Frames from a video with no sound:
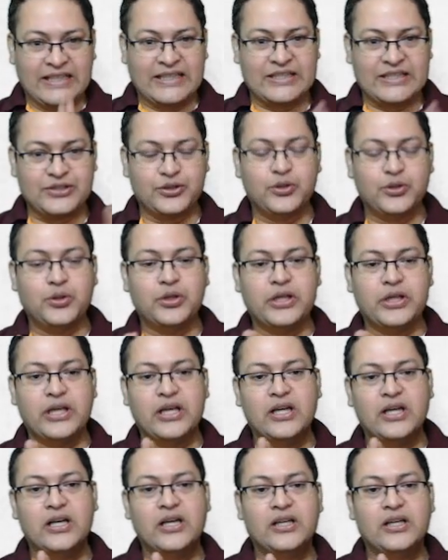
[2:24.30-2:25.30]
So,
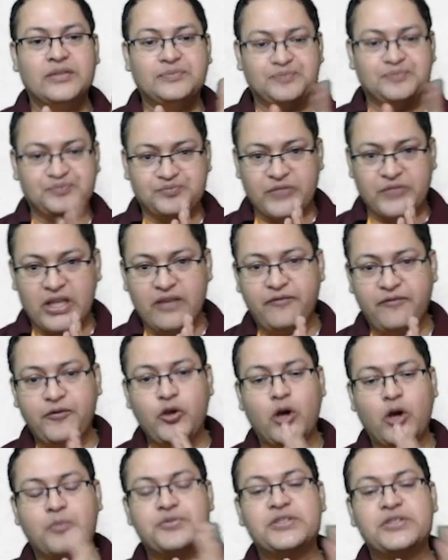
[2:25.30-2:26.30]
if we
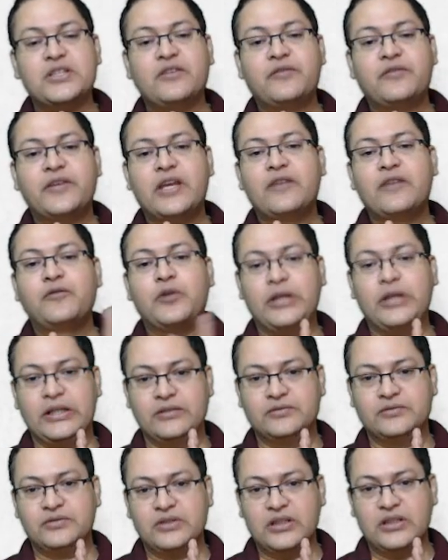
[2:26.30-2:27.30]
observe
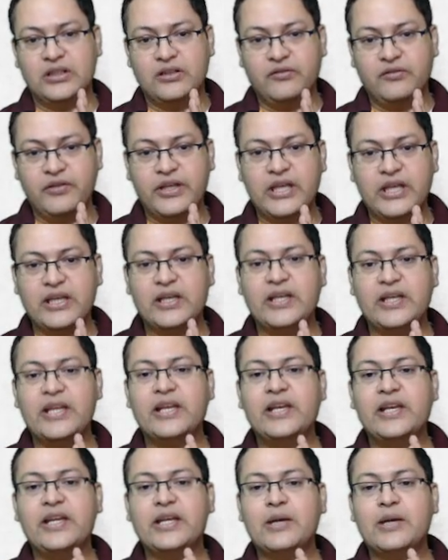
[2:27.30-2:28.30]
carefully, we can
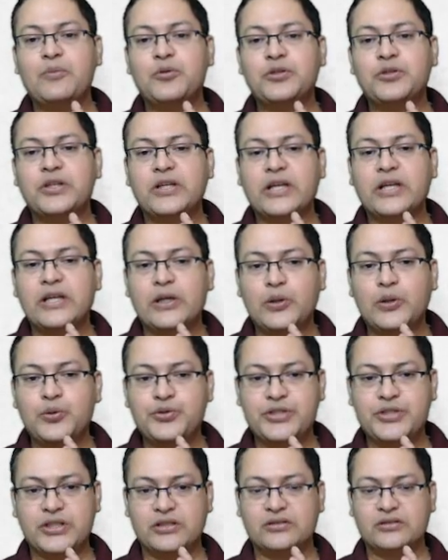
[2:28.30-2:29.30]
clearly come to the
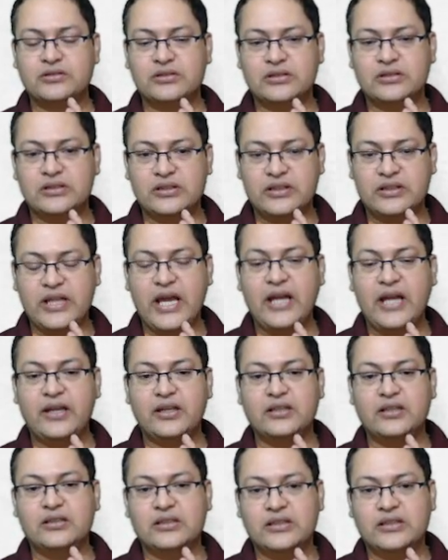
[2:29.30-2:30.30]
conclusion
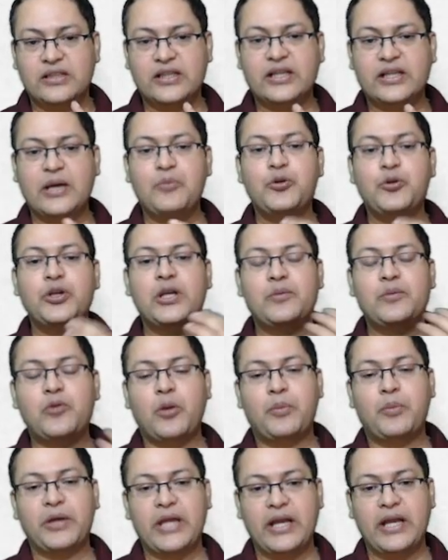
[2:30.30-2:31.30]
that the communal
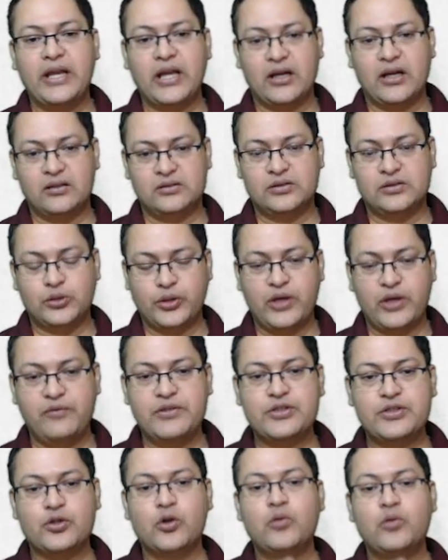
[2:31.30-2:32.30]
propaganda, okay,
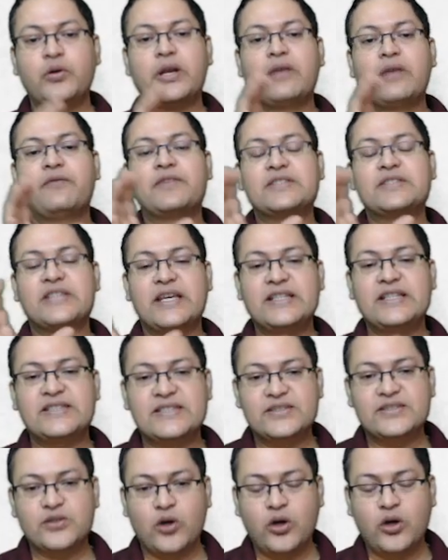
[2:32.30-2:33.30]
which
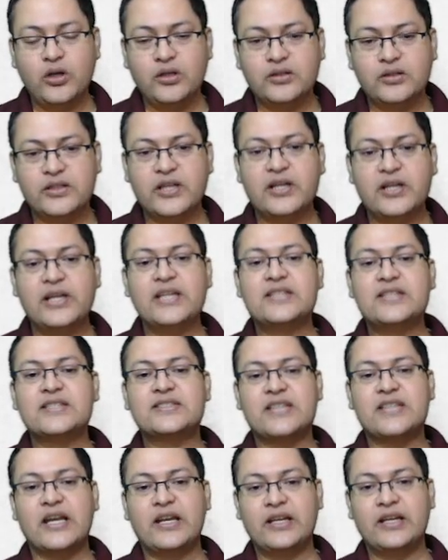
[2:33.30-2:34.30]
overemphasizes on the
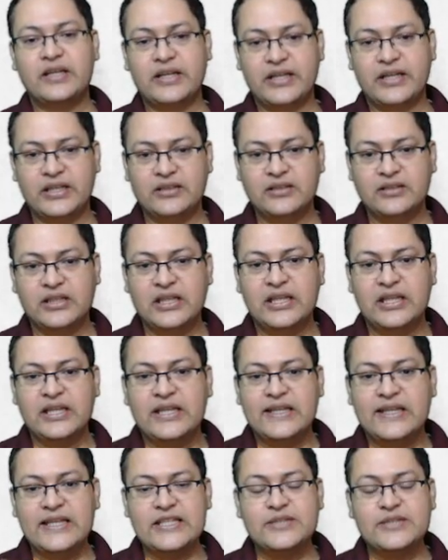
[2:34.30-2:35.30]
religious identity,
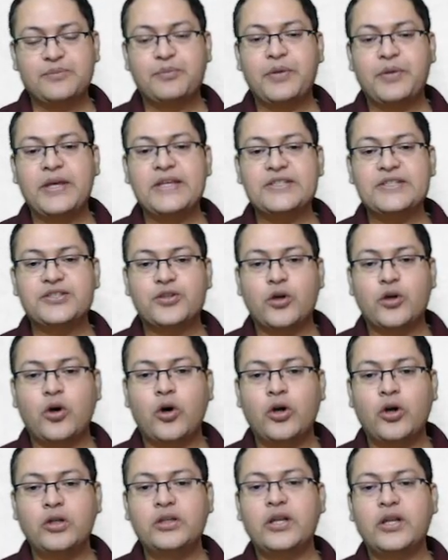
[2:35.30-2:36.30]
is based
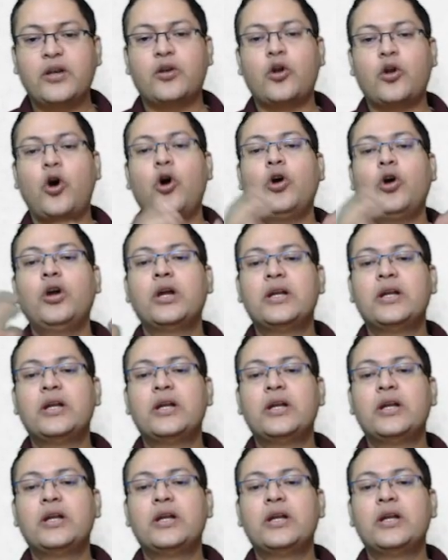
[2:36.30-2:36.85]
on the wrong